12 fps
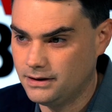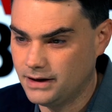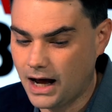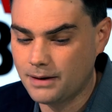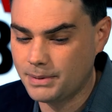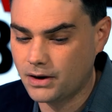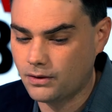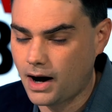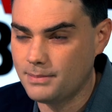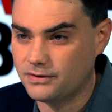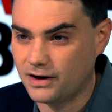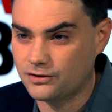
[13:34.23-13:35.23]
Not a big
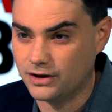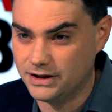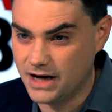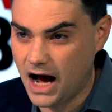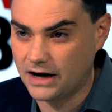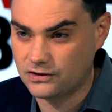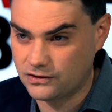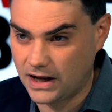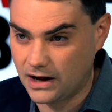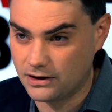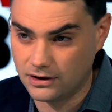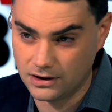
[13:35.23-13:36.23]
crime is actually not a
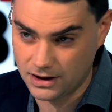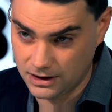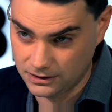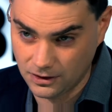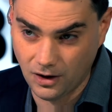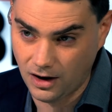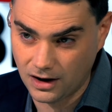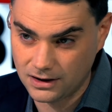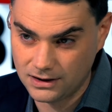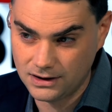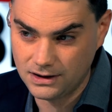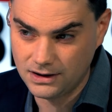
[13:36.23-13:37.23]
standard in law.
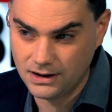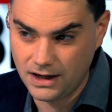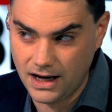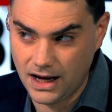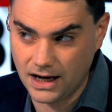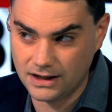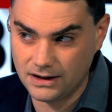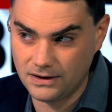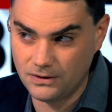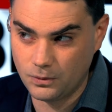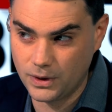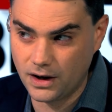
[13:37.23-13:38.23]
And
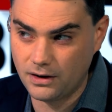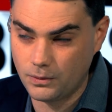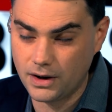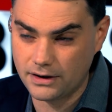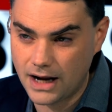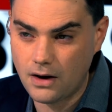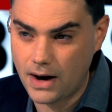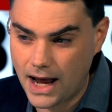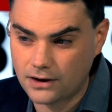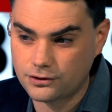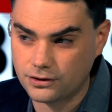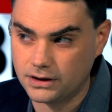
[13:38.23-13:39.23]
we are, we are now
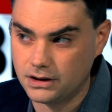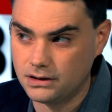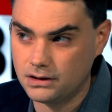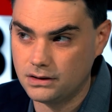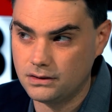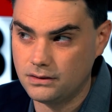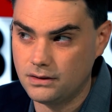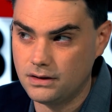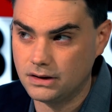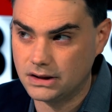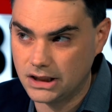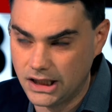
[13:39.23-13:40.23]
actually
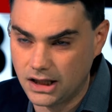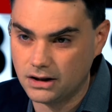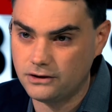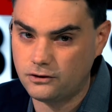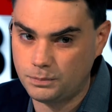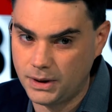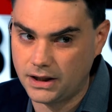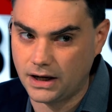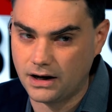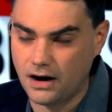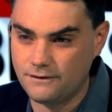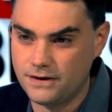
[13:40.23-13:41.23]
legally
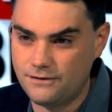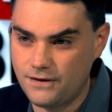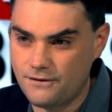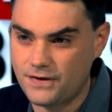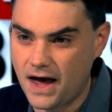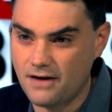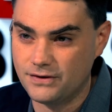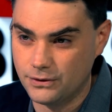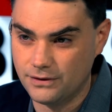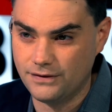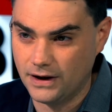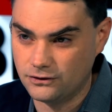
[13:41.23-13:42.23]
speaking of the Fifth
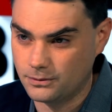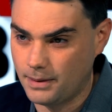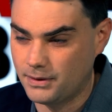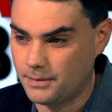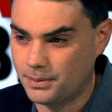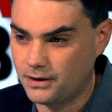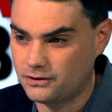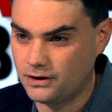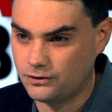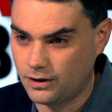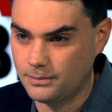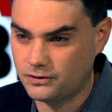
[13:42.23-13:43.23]
Avenue defense. Remember that
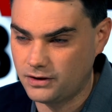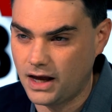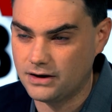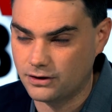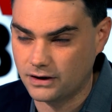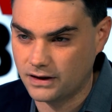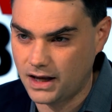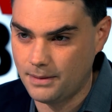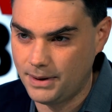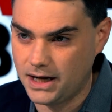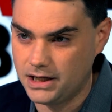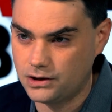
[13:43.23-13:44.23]
President Trump said during the
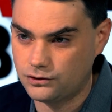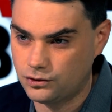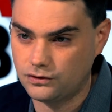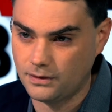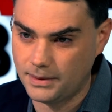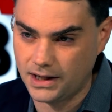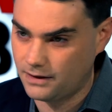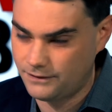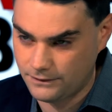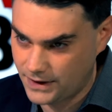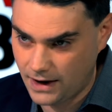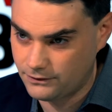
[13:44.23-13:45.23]
campaign he could shoot somebody on
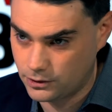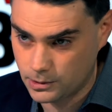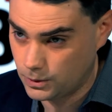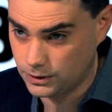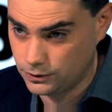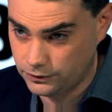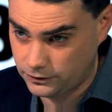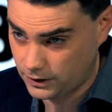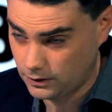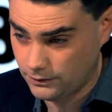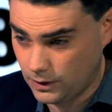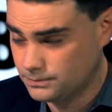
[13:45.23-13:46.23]
Fifth Avenue and he wouldn't lose a
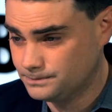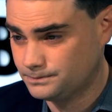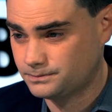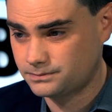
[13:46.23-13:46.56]
single vote?